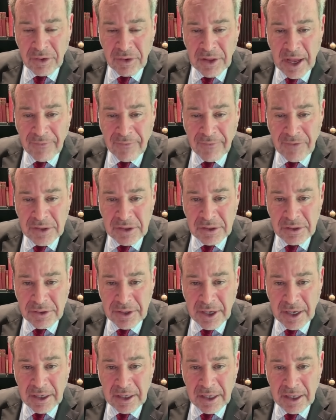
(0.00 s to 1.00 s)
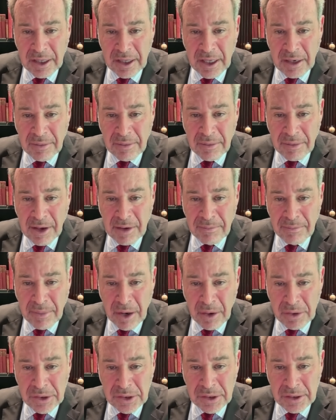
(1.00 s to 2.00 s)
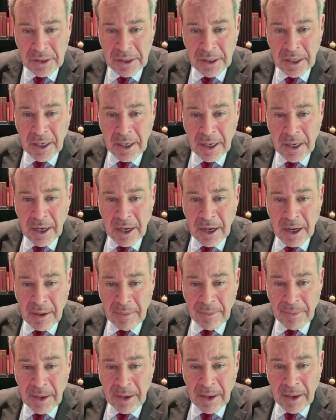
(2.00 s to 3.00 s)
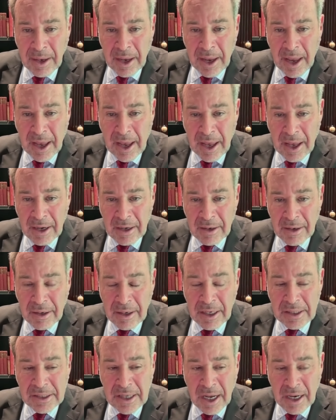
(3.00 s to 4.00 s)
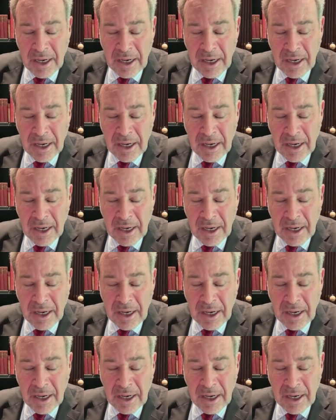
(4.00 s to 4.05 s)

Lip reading: that fiscal tightening than most. Um, and he's got a